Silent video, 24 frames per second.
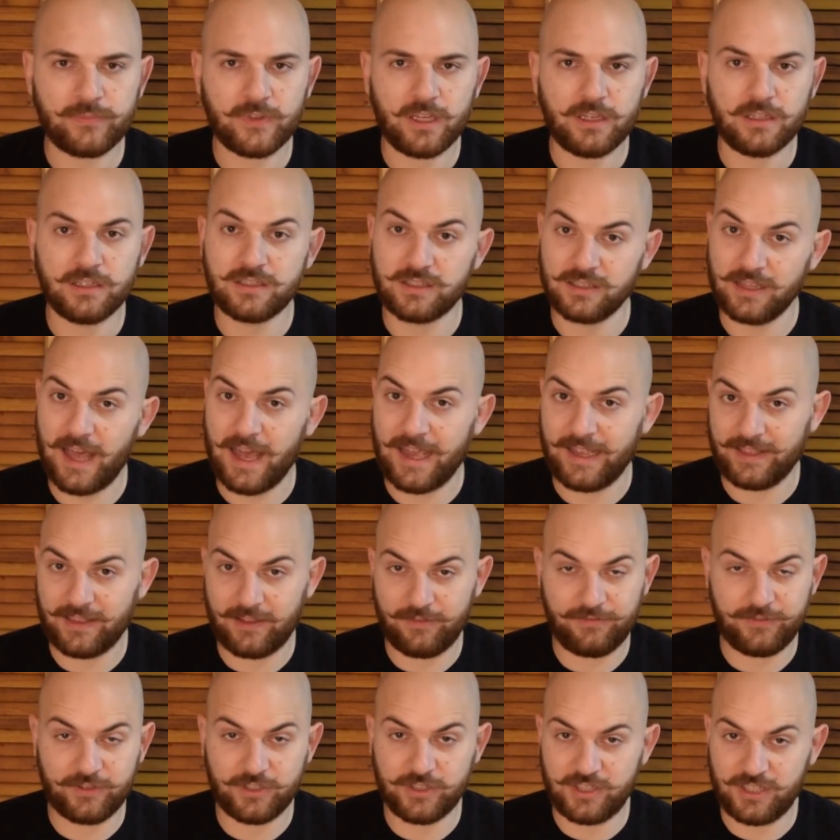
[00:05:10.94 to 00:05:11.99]
It's light. The
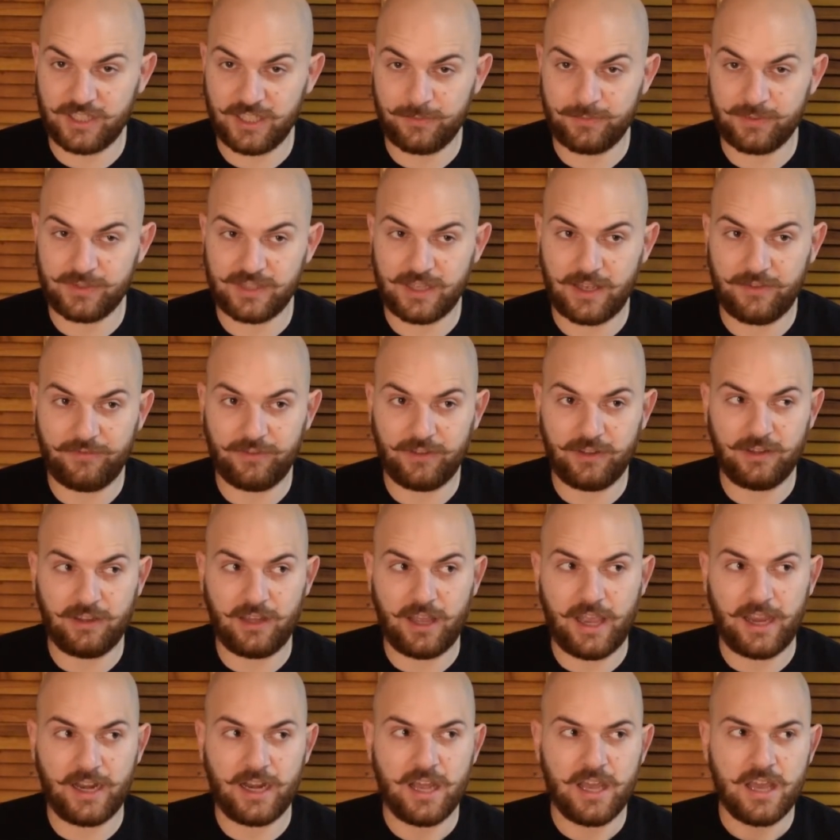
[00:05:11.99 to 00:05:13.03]
first steep is definitely
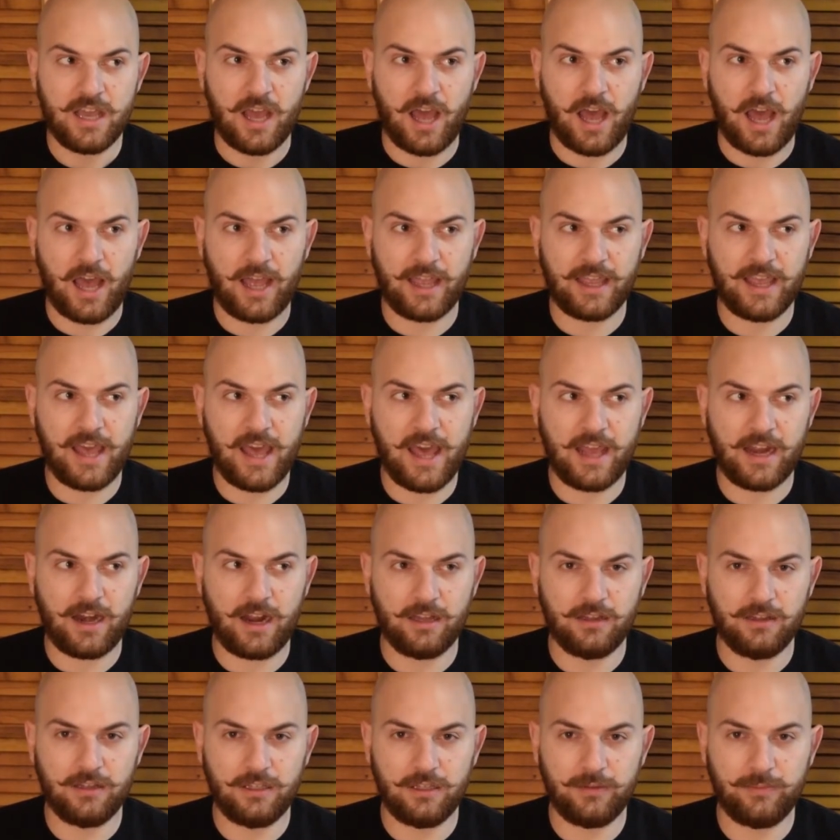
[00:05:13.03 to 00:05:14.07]
light. I get a
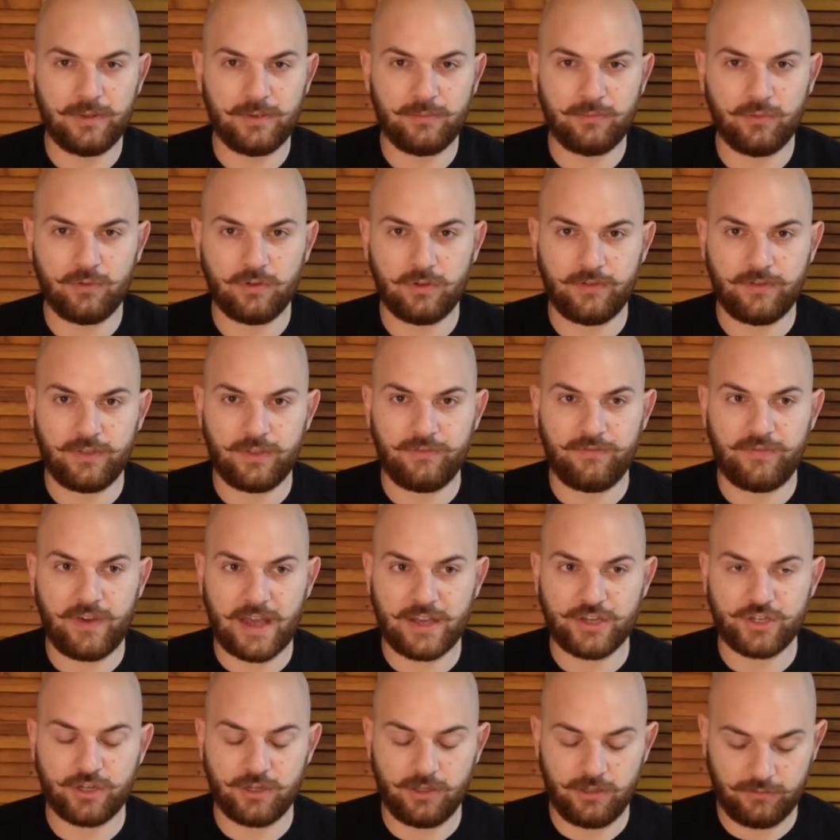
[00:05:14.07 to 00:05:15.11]
little bit more of the
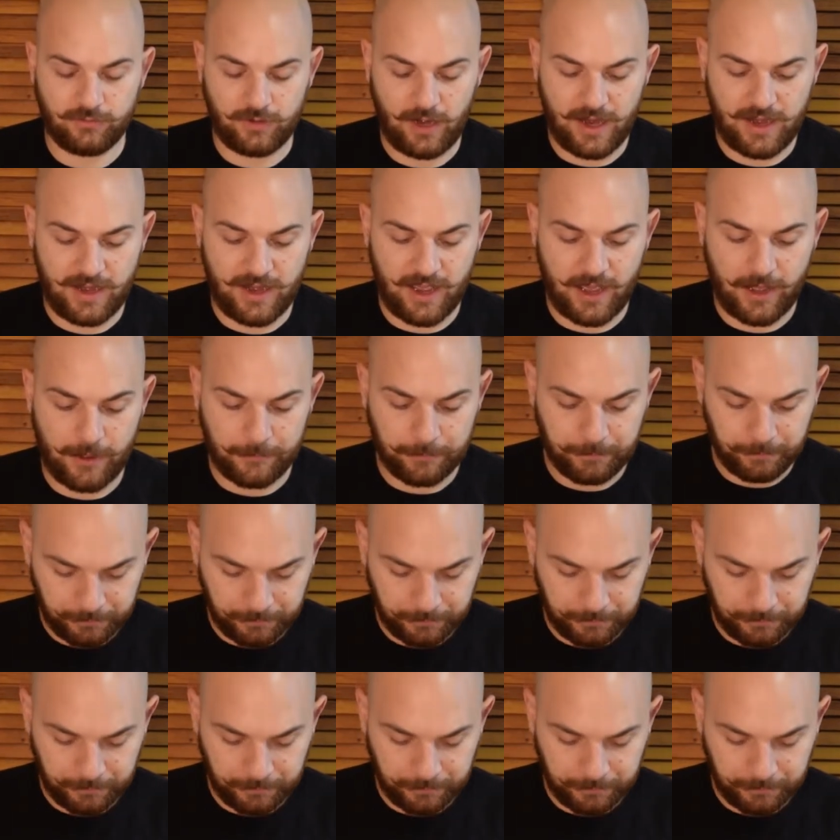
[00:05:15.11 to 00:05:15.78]
vegetal right now.